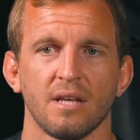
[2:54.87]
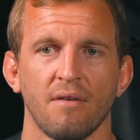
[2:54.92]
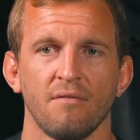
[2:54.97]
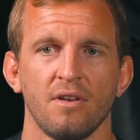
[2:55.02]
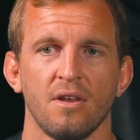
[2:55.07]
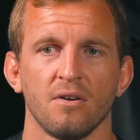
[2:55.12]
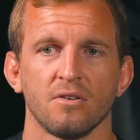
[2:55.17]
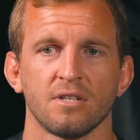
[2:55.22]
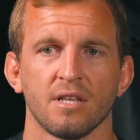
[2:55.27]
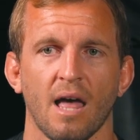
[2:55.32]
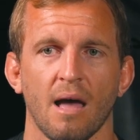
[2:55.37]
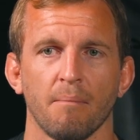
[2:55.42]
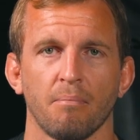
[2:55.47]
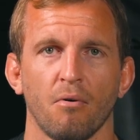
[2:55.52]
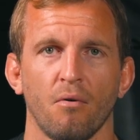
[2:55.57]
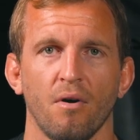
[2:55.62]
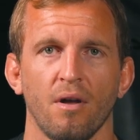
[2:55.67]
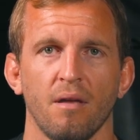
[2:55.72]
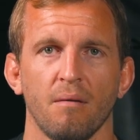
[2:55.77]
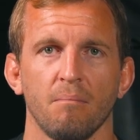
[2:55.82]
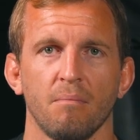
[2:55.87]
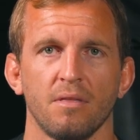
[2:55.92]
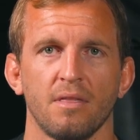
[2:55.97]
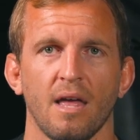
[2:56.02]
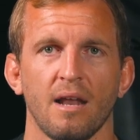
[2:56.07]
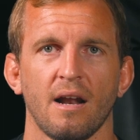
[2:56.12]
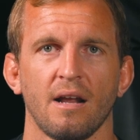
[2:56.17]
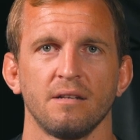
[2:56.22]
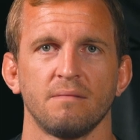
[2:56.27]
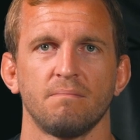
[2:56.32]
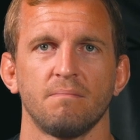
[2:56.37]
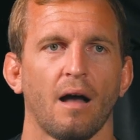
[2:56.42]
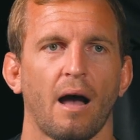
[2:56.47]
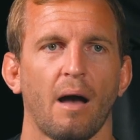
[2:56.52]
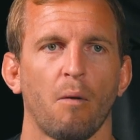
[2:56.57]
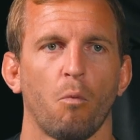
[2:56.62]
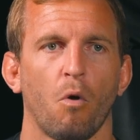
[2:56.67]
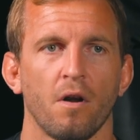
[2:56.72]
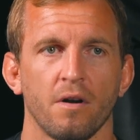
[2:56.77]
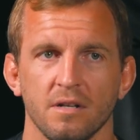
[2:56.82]
7 years at that point, but then
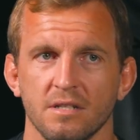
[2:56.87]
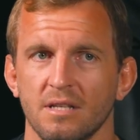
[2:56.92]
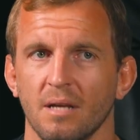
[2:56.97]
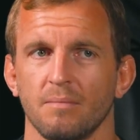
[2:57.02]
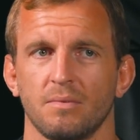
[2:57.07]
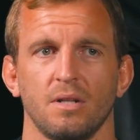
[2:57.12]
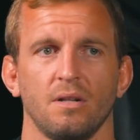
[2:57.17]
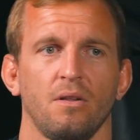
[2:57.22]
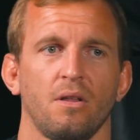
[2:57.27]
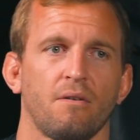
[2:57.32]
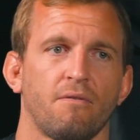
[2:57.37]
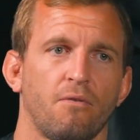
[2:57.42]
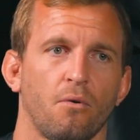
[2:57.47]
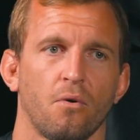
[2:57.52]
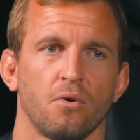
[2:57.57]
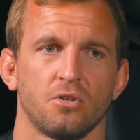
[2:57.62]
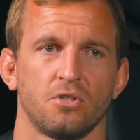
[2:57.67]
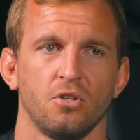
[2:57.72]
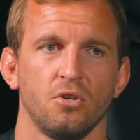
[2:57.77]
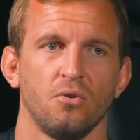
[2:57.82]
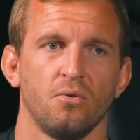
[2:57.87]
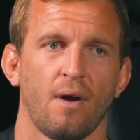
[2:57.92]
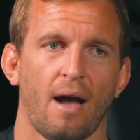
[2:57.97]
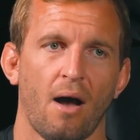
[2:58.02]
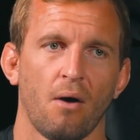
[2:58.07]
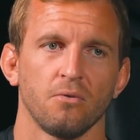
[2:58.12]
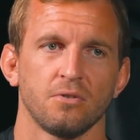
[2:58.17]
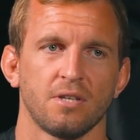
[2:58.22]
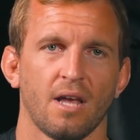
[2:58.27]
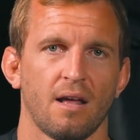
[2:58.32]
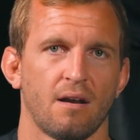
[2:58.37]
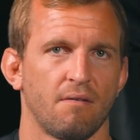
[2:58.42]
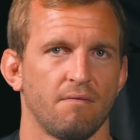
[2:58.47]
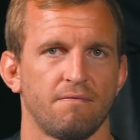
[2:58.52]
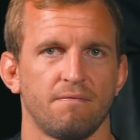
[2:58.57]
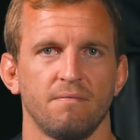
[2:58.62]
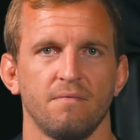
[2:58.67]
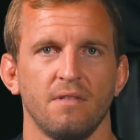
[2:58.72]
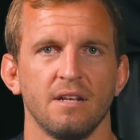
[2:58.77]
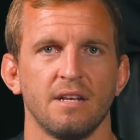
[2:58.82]
I wanted something to look forward to outside
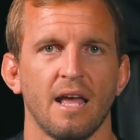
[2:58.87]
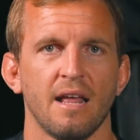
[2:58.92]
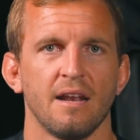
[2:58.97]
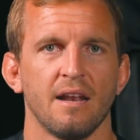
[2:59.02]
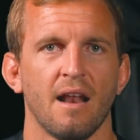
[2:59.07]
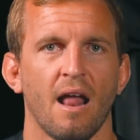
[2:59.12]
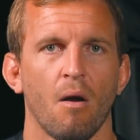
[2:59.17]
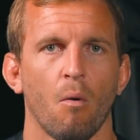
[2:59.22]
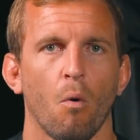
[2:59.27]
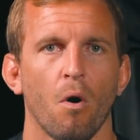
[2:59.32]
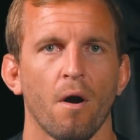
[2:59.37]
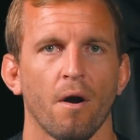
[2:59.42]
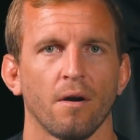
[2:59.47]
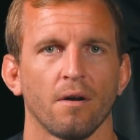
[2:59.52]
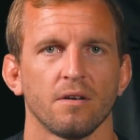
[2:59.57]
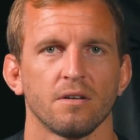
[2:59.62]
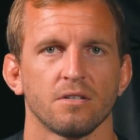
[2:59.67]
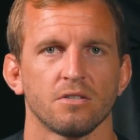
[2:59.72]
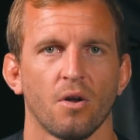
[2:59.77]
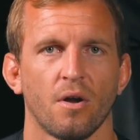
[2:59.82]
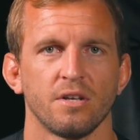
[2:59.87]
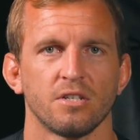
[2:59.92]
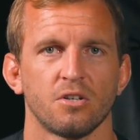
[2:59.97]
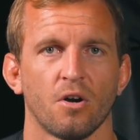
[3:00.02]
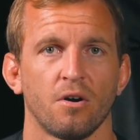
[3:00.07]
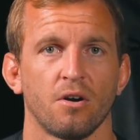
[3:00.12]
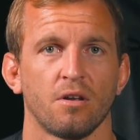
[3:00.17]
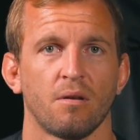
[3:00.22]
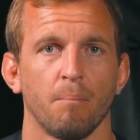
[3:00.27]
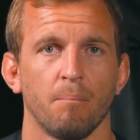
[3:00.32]
of the day-to-day work. So I started